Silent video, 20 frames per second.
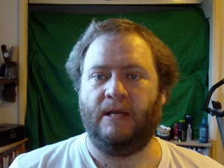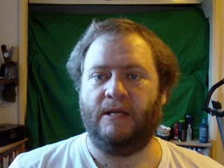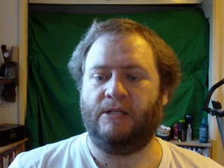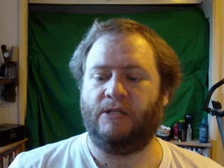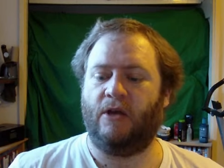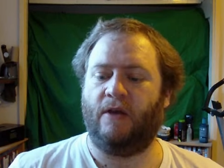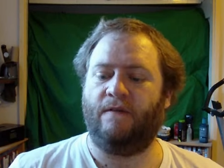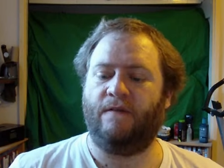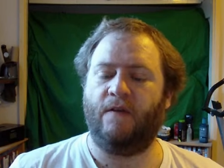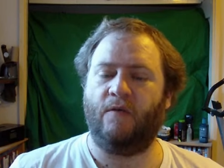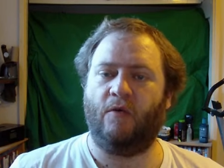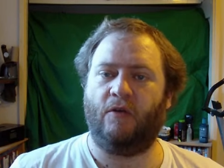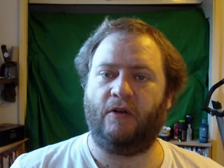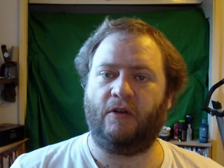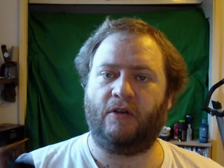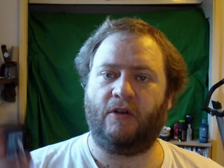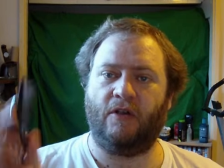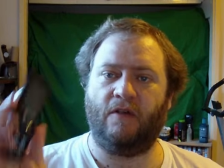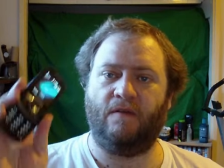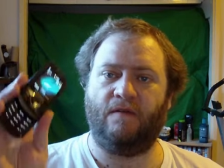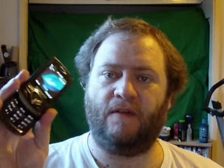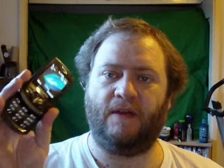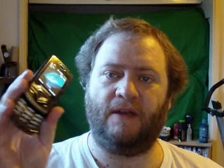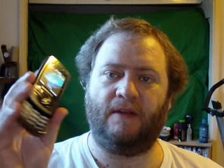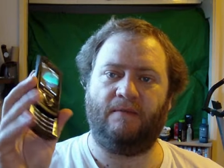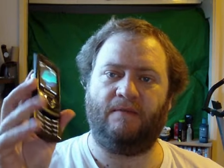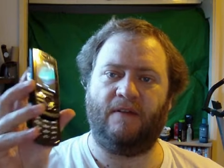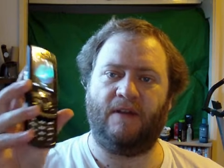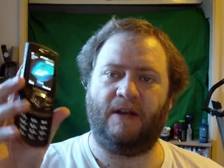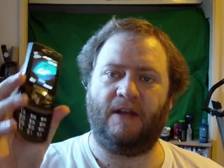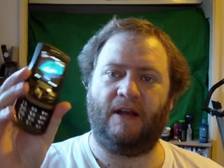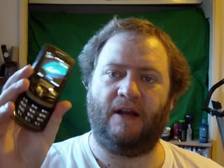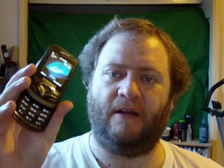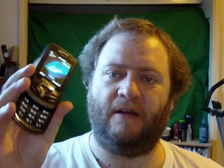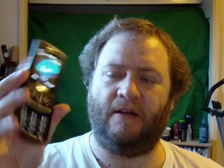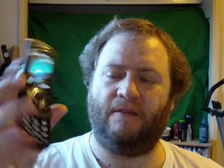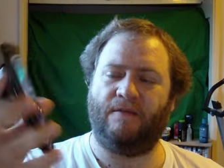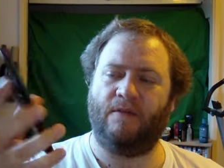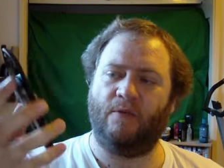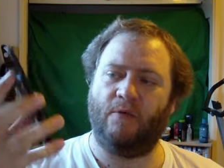So if you want
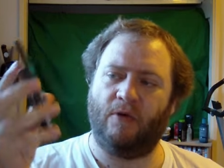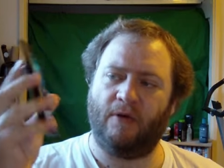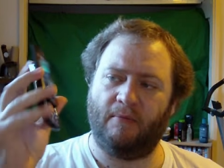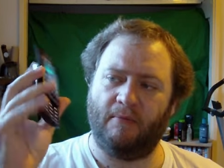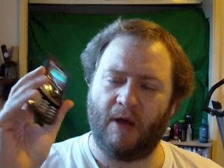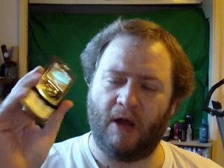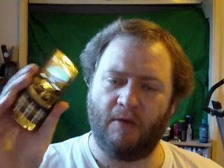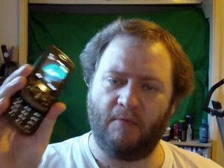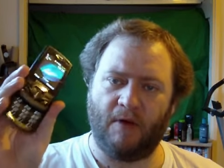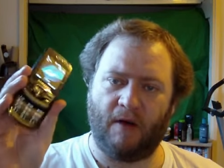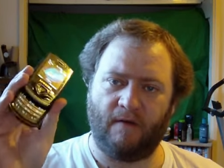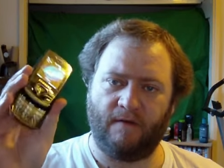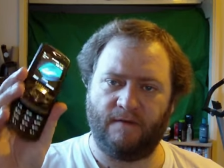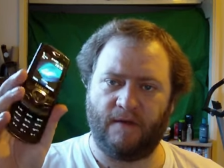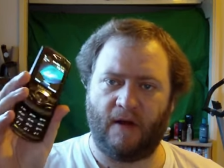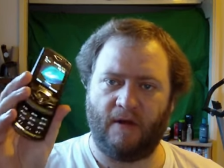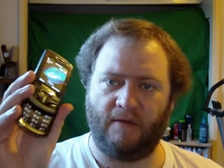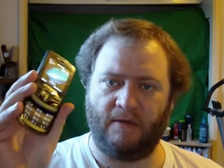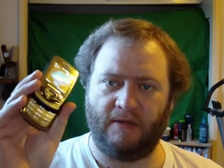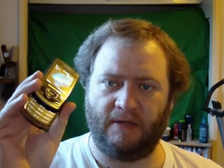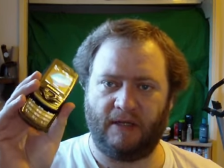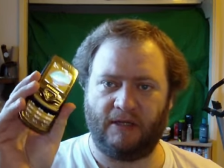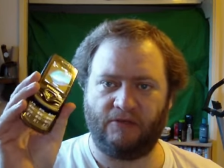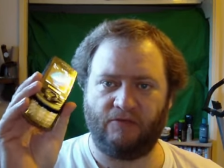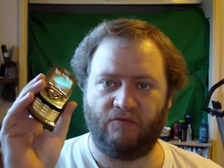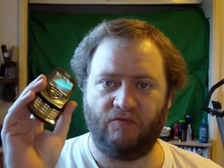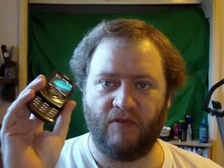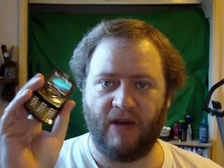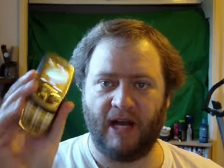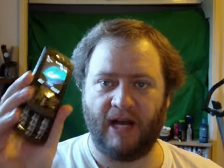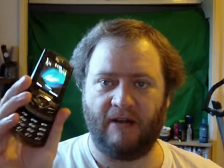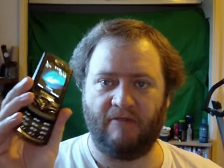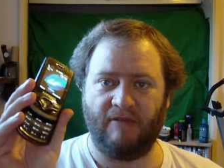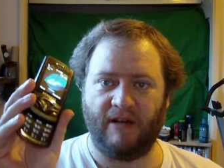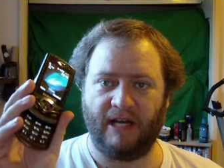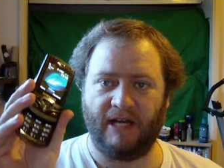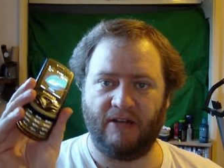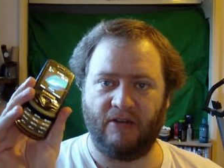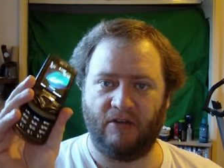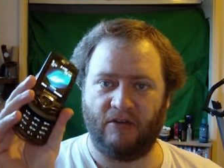if you want a mobile phone that does
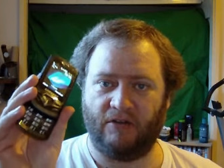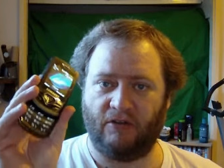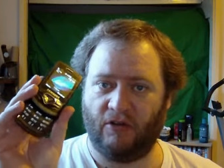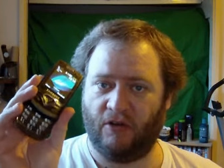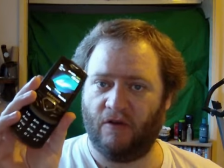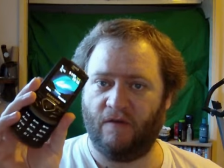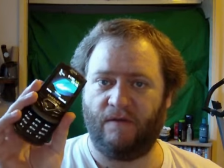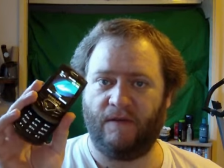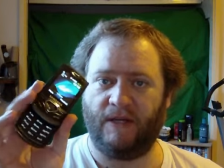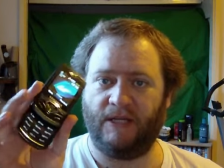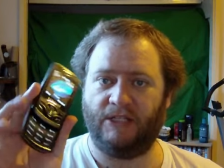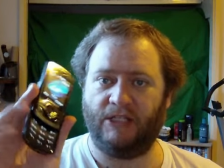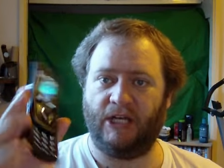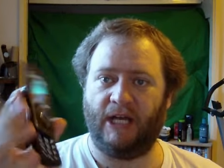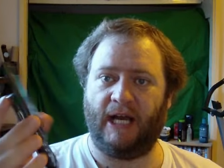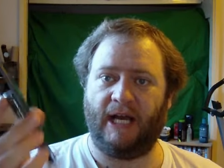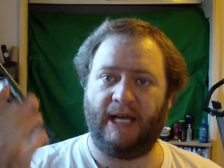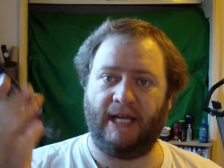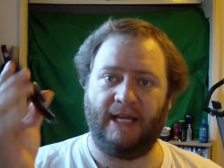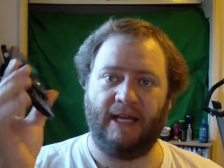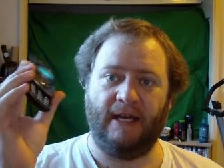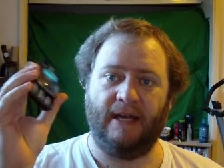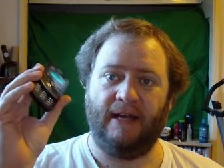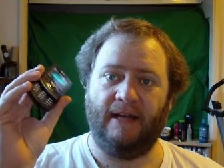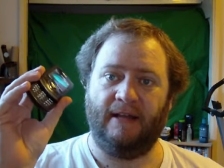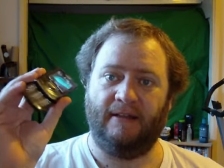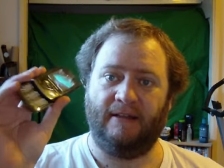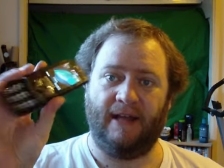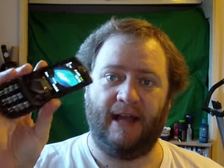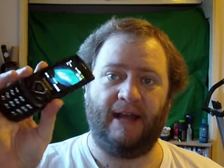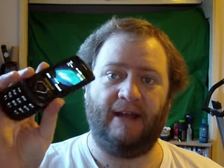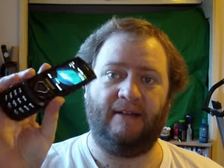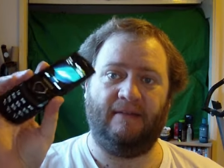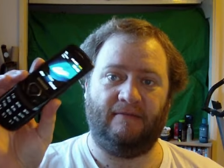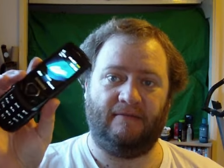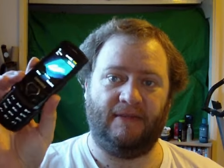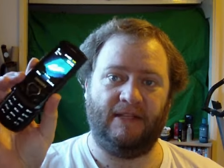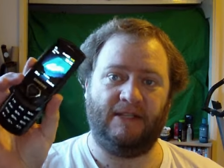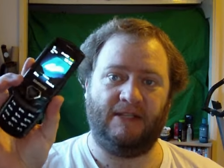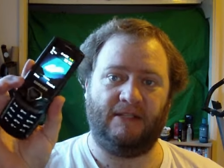really good qvga,
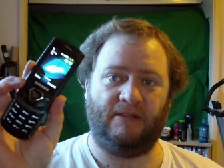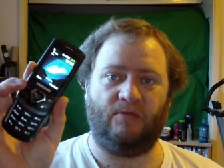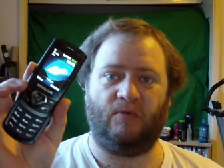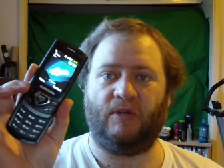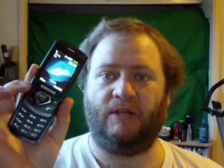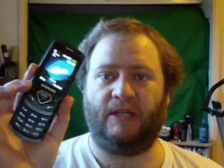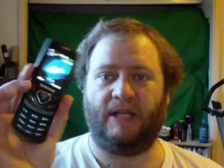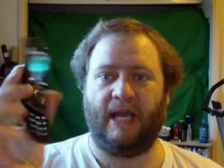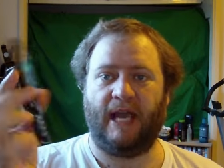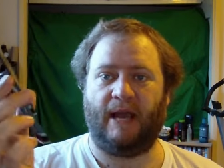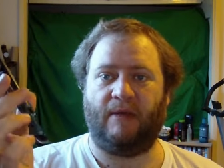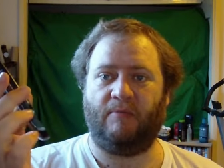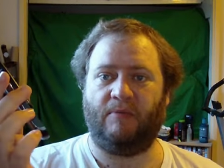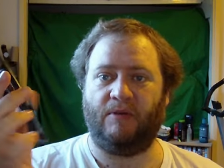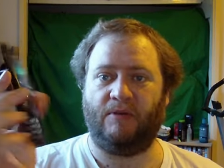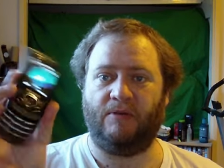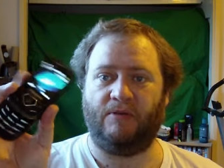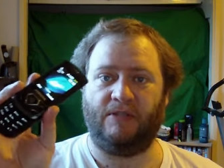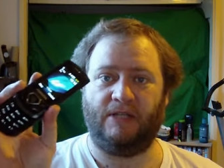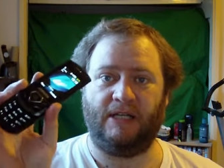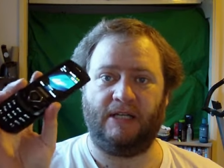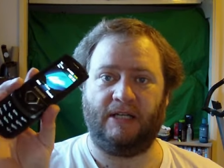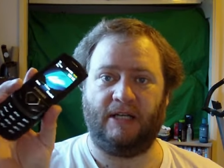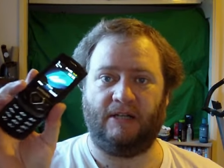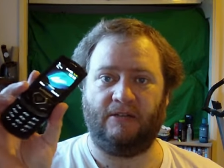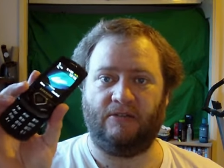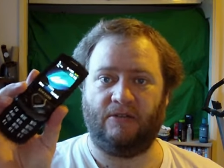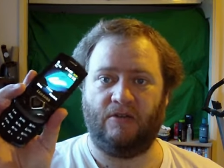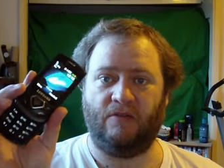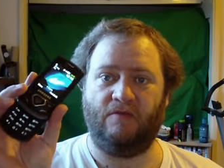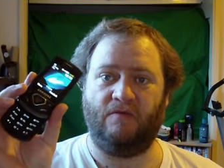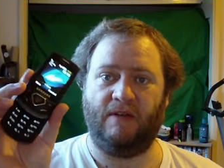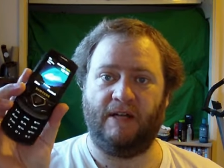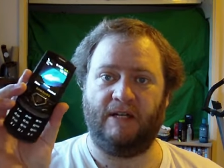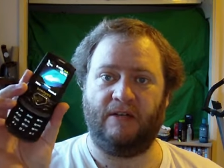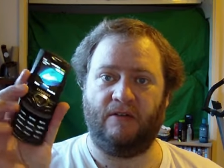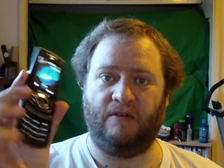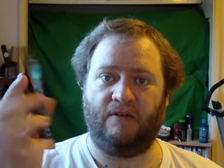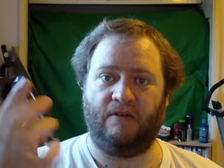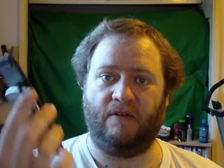then this is the one to get, because it does do
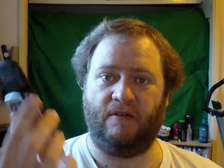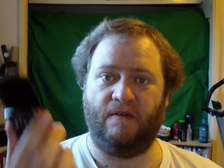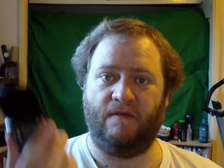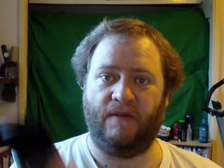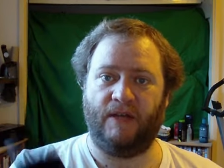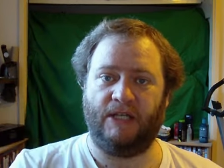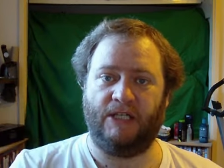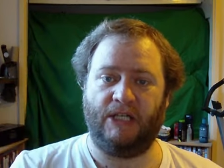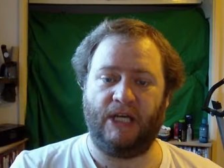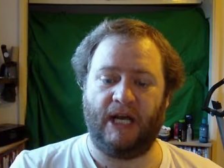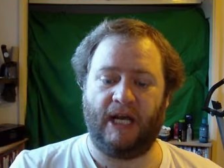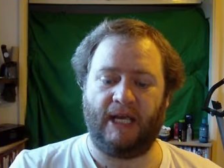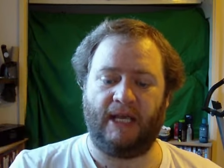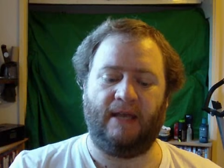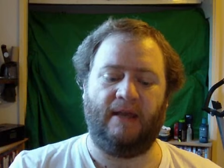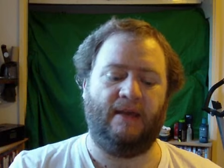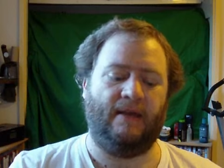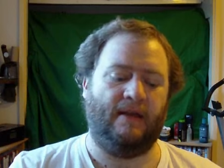really good qvga.